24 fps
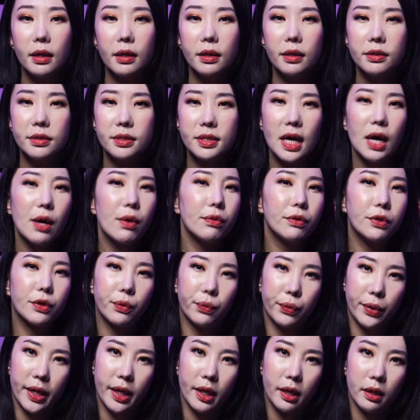South
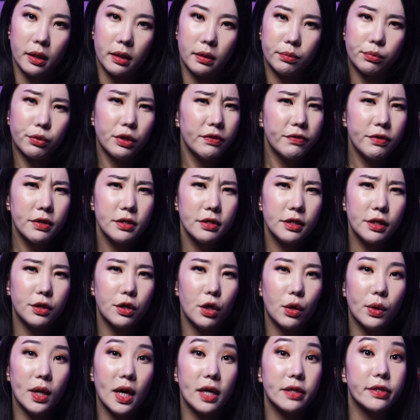Korea, previously
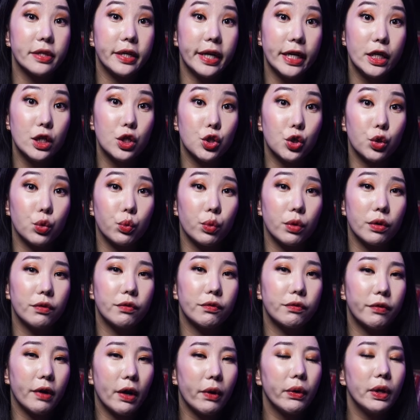known as a nation with
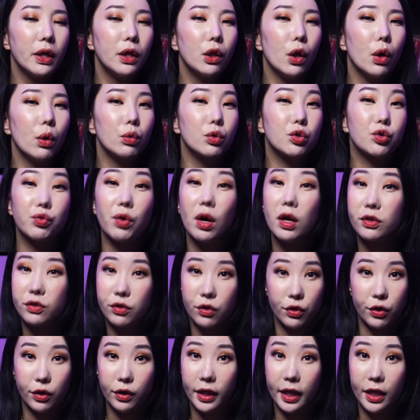very low drug
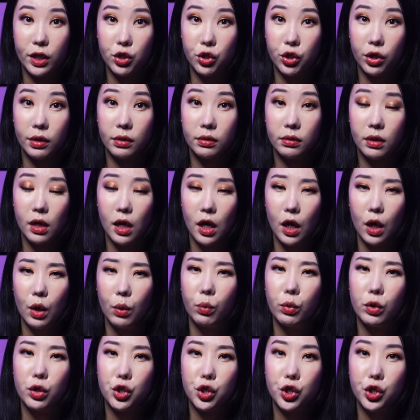circulation,
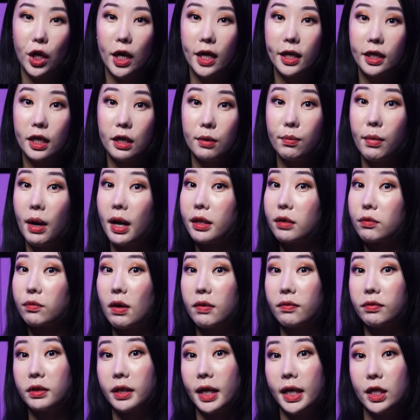was shaken by the
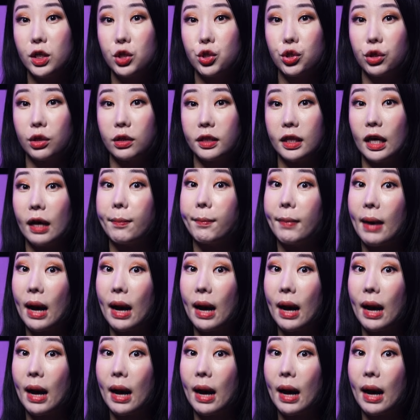revelation that